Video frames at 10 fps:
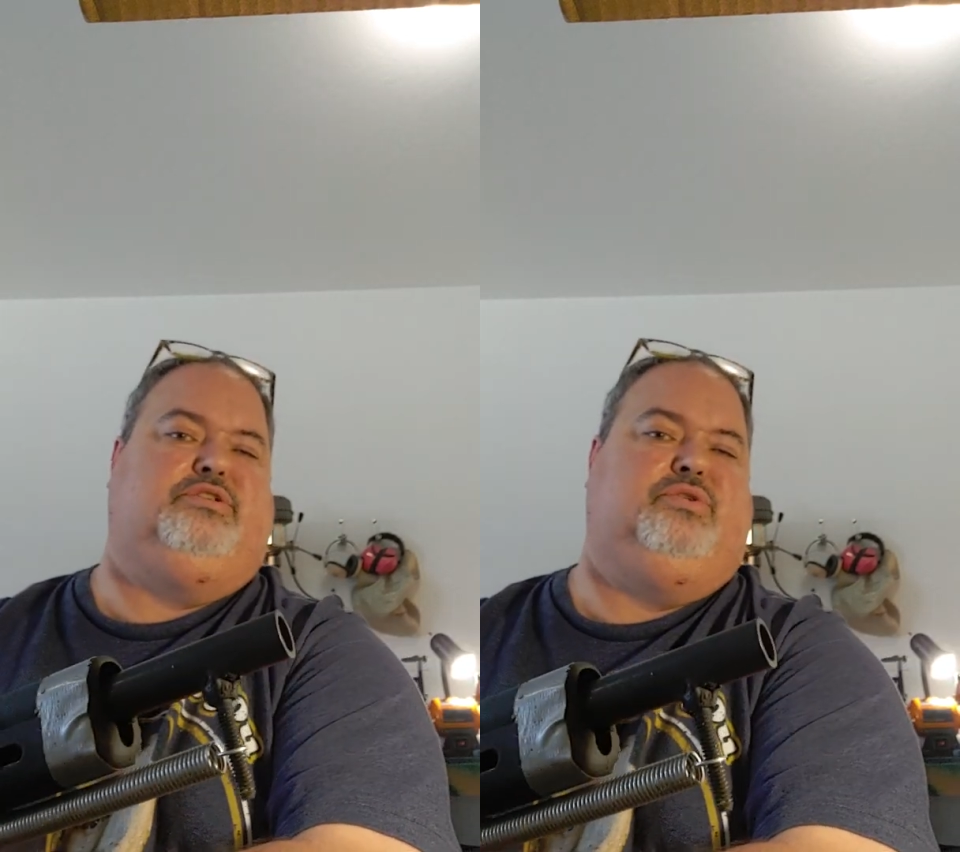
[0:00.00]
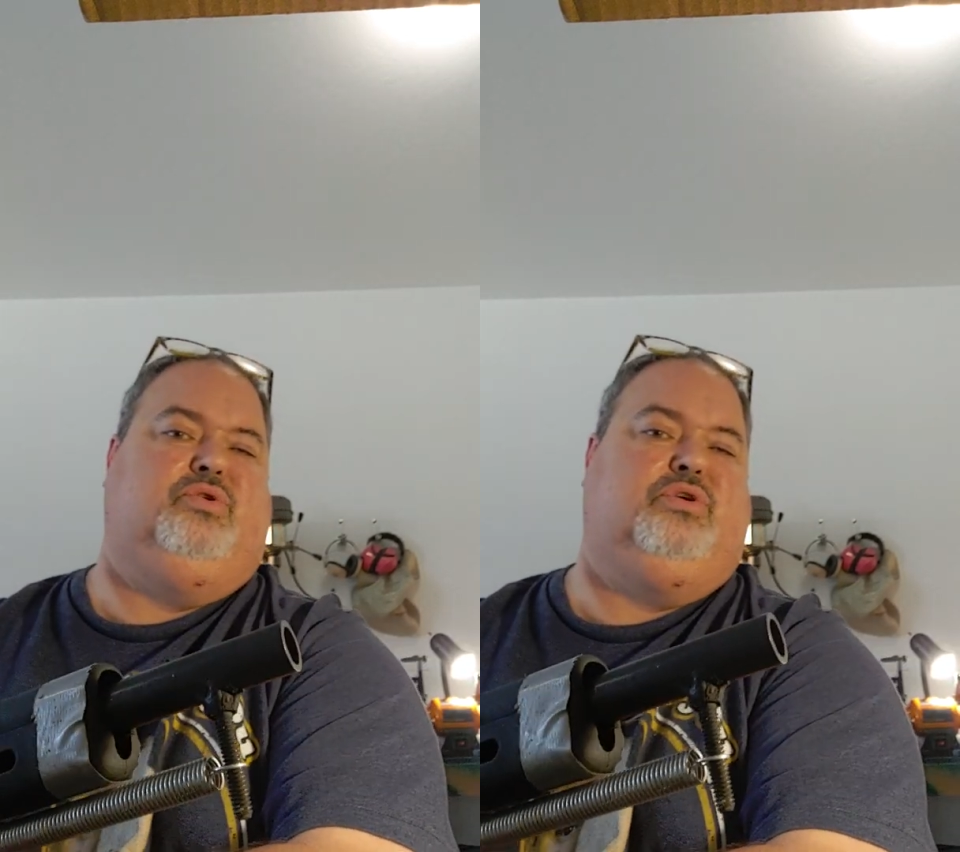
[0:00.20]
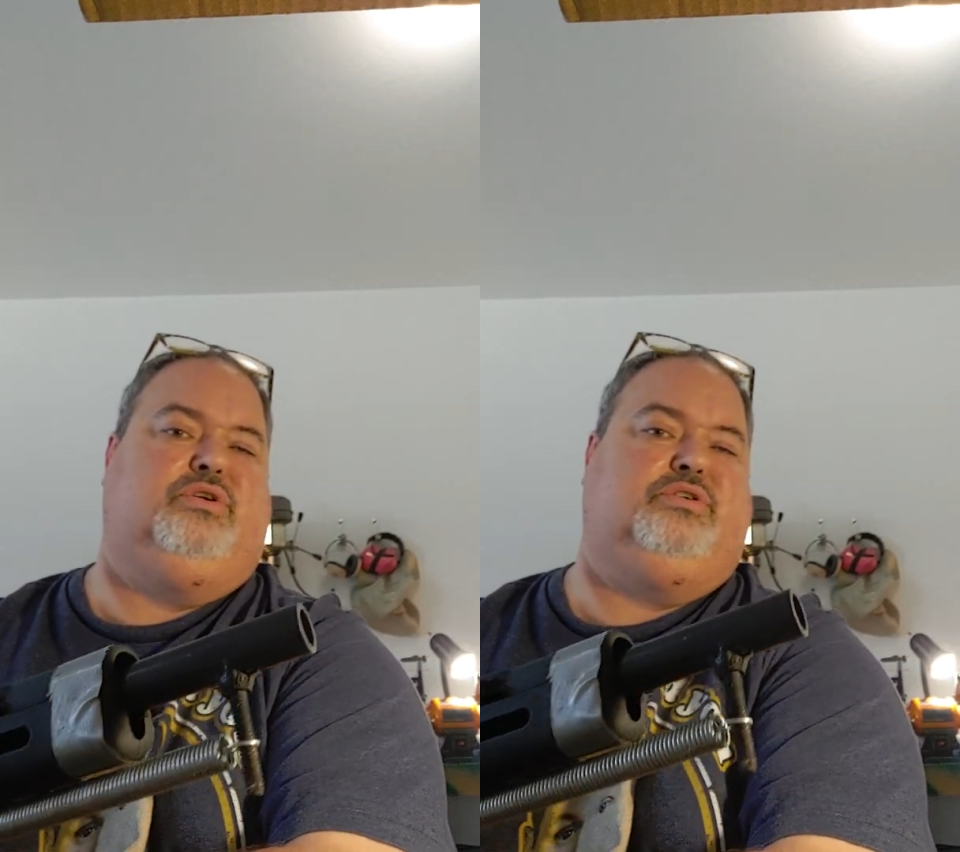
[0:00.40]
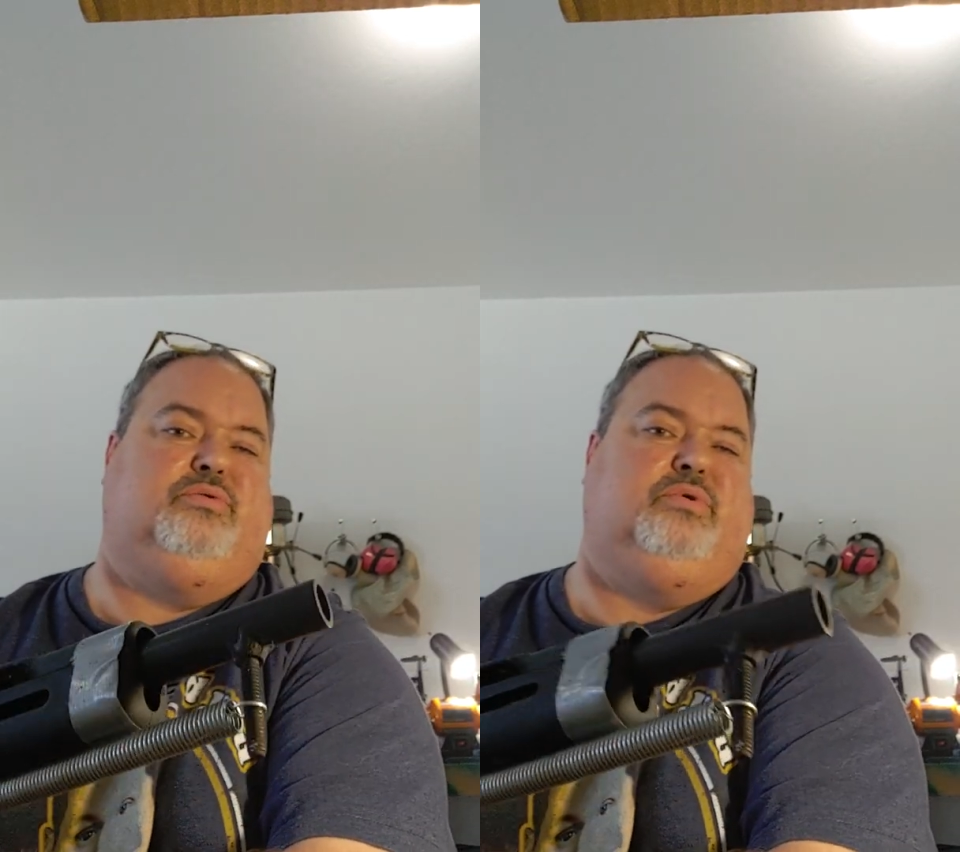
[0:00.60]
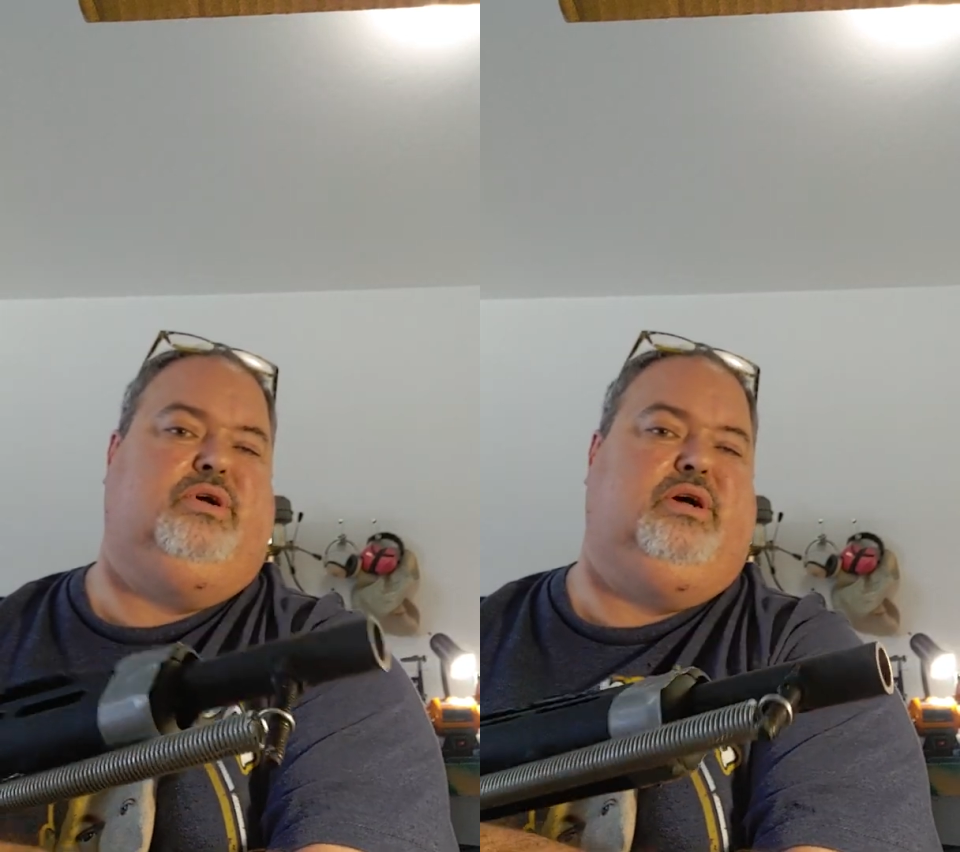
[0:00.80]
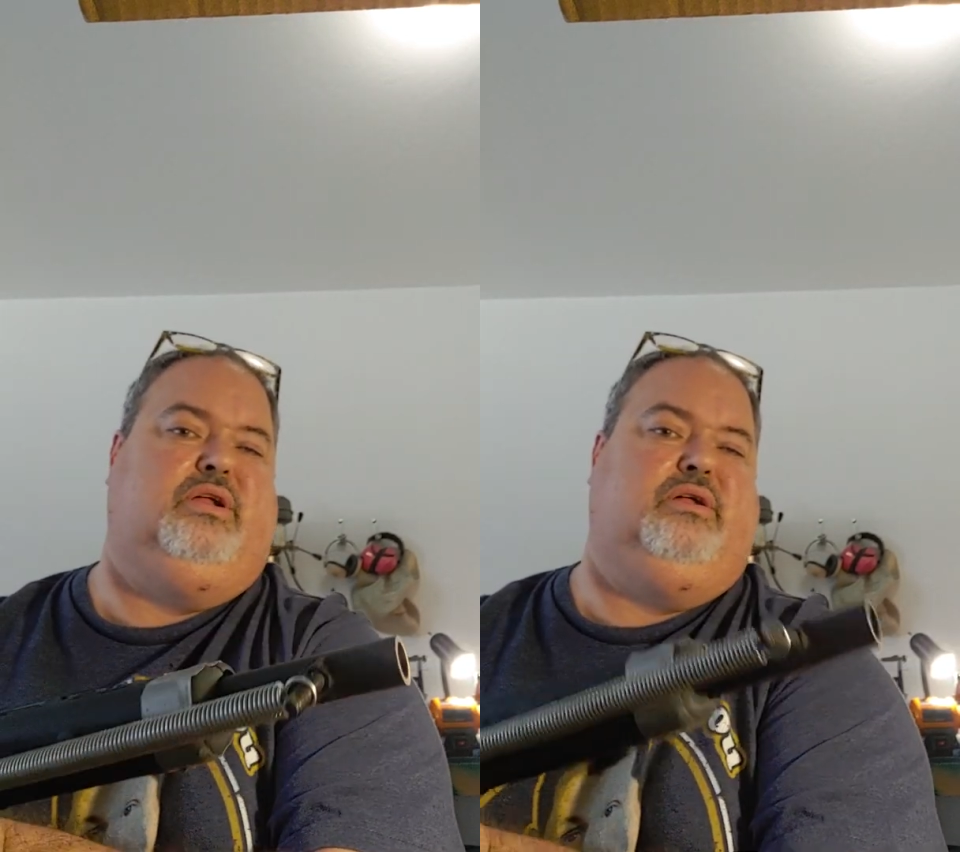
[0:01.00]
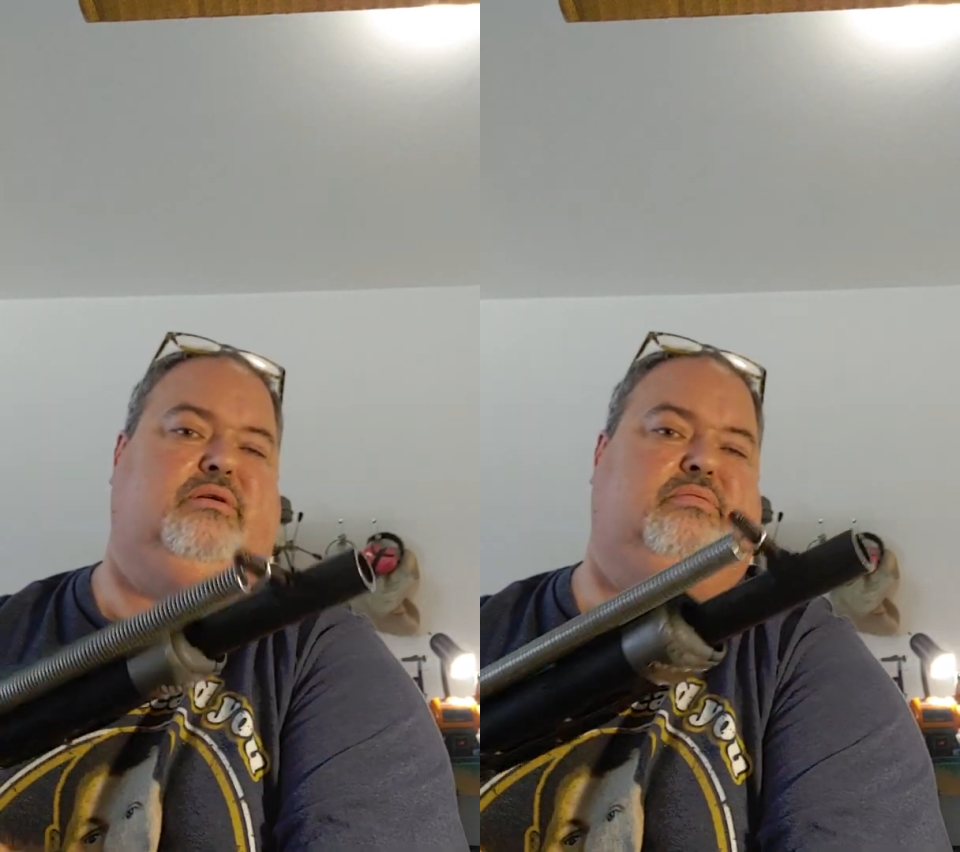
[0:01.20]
door so we're not